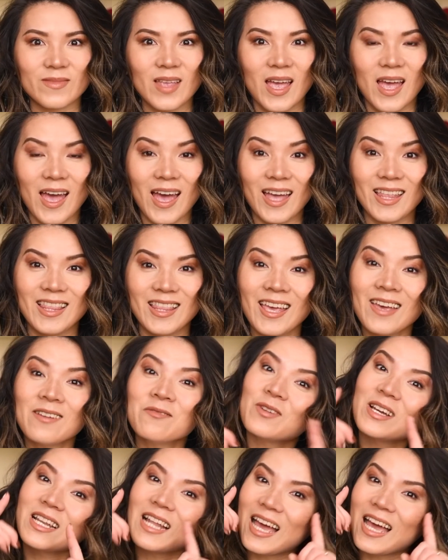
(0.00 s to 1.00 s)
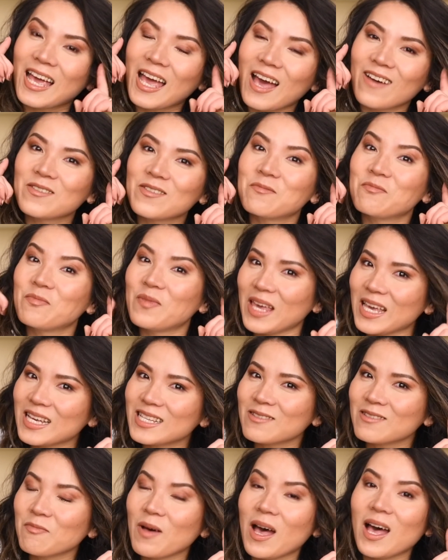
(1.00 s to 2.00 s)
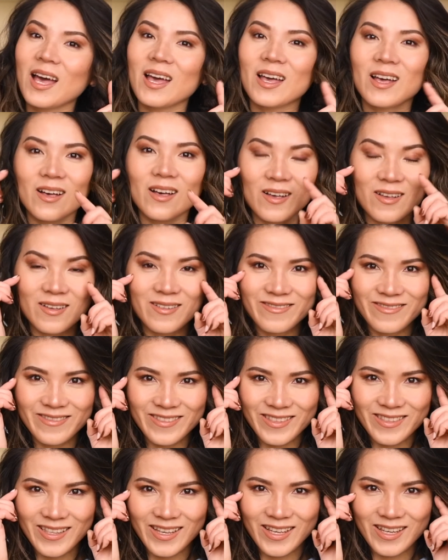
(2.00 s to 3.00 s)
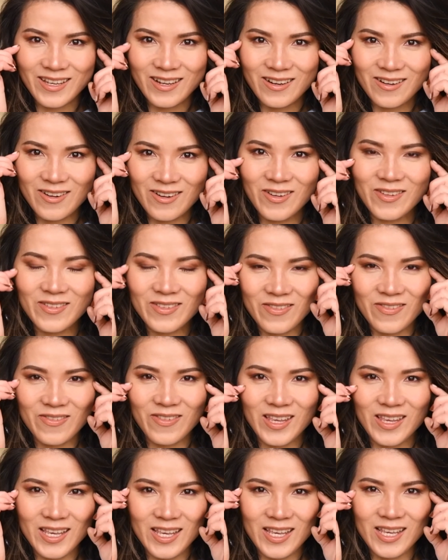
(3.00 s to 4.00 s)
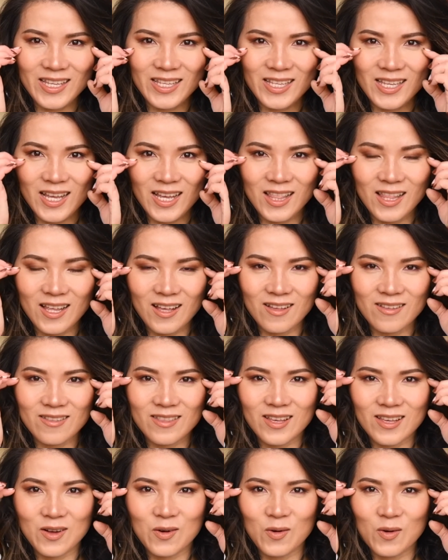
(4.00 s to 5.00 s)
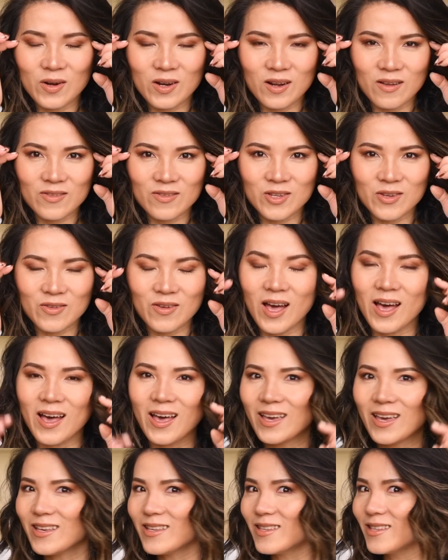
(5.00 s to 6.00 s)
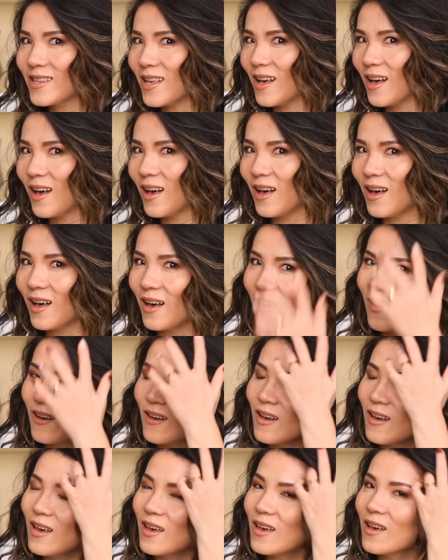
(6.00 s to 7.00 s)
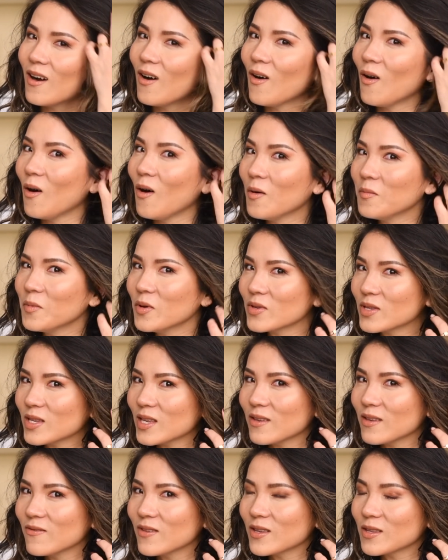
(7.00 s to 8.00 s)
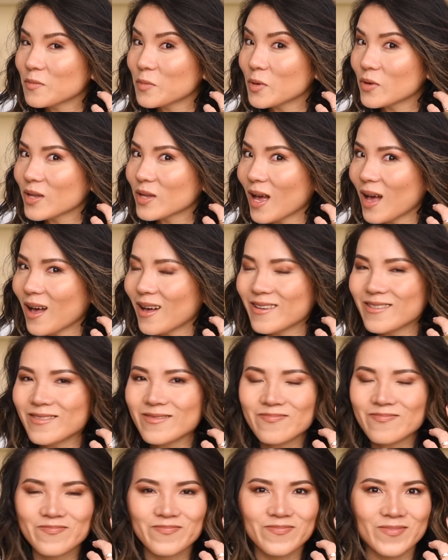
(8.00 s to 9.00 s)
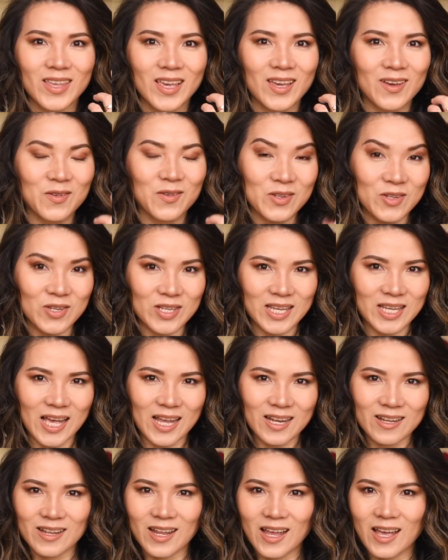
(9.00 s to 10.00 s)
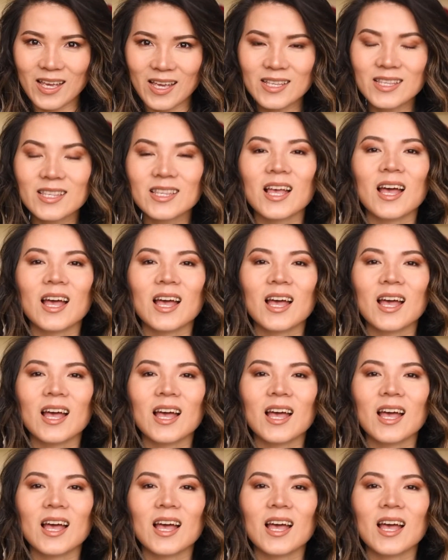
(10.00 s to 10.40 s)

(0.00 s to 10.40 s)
And then when I have a big smile, the crow's feet along the corner of two eyes are almost invisible now, which is kind of nice.